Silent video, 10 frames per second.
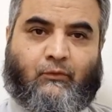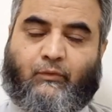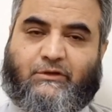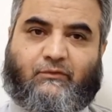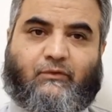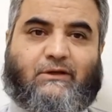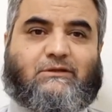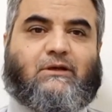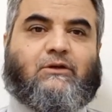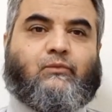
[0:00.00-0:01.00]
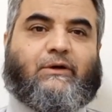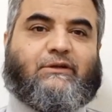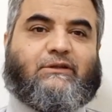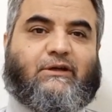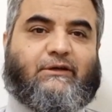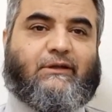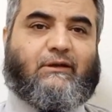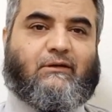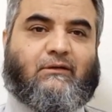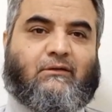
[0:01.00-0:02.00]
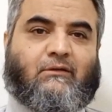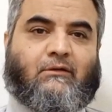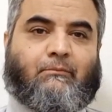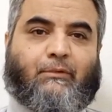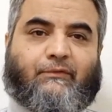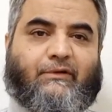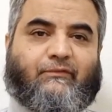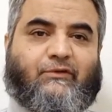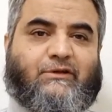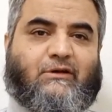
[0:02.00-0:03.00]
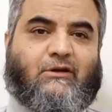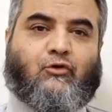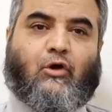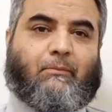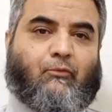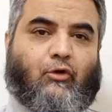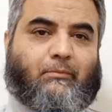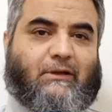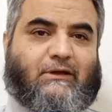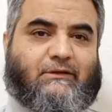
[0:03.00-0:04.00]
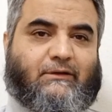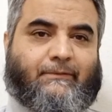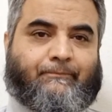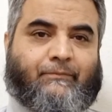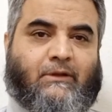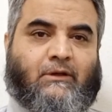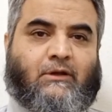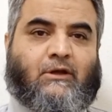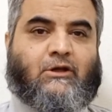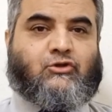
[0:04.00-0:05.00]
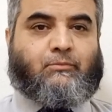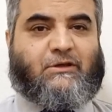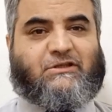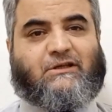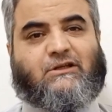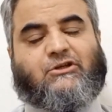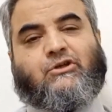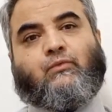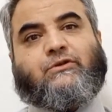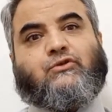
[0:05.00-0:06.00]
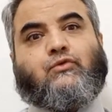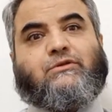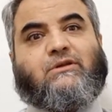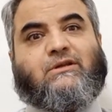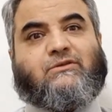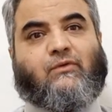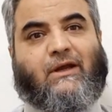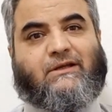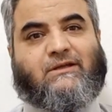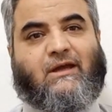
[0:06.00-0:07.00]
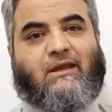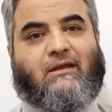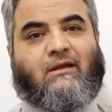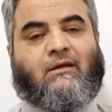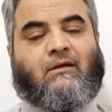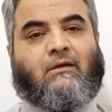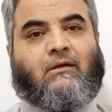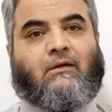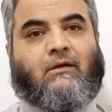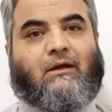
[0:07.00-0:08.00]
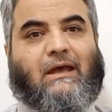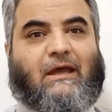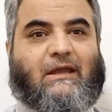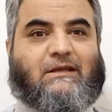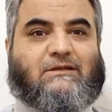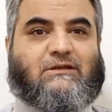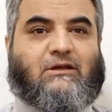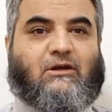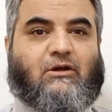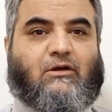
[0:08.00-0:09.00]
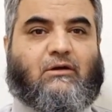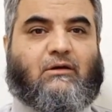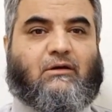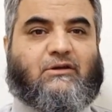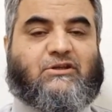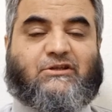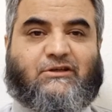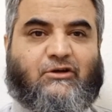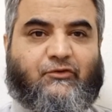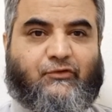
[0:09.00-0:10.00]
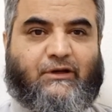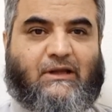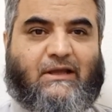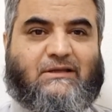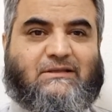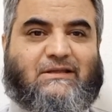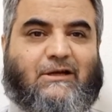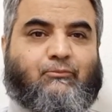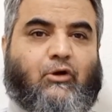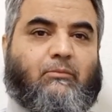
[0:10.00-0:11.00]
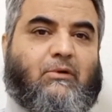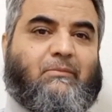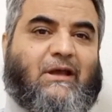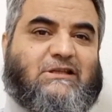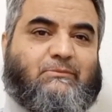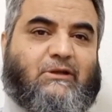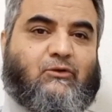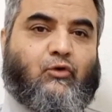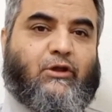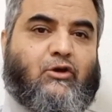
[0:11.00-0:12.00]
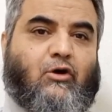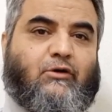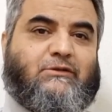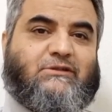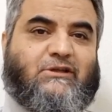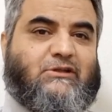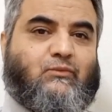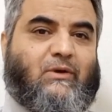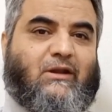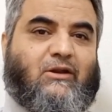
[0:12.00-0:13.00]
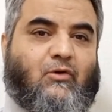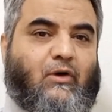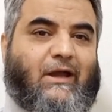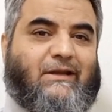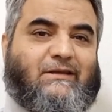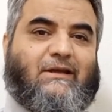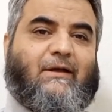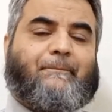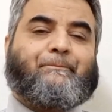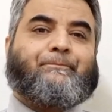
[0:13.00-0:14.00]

Vision was 20/30, perfect vision, no abnormality. So basically she was using his right eye, and she did not realize that problem has been going on since when, no idea,